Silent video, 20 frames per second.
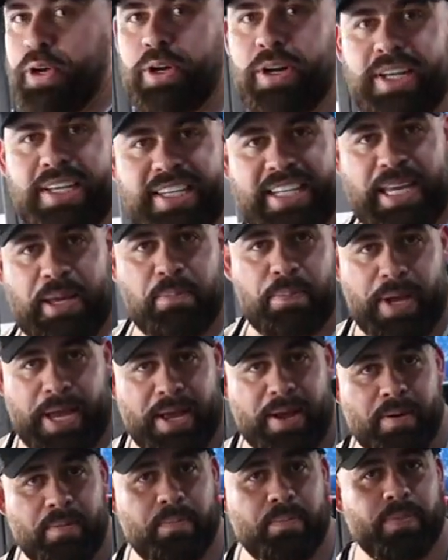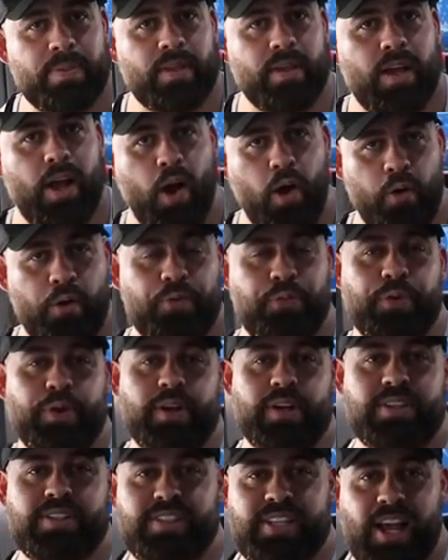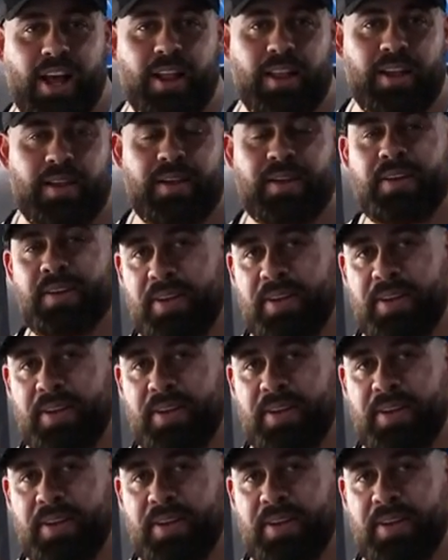we're going to keep him or if we're going to sell it.